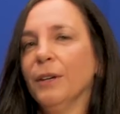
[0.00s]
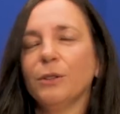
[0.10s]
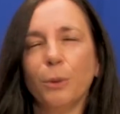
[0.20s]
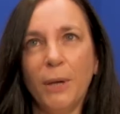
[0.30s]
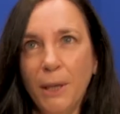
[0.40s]

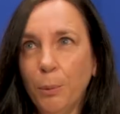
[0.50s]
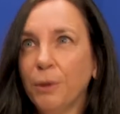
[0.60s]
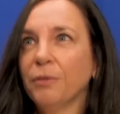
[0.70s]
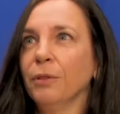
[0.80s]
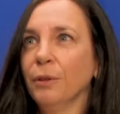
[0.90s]
so he would
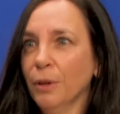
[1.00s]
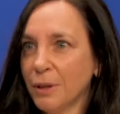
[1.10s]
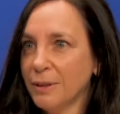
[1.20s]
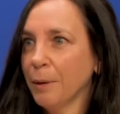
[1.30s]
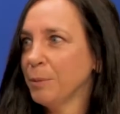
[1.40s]
have
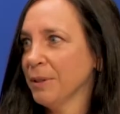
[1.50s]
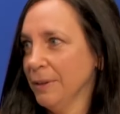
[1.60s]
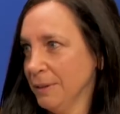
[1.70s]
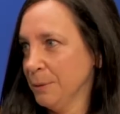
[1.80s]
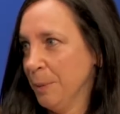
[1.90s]
looked up to this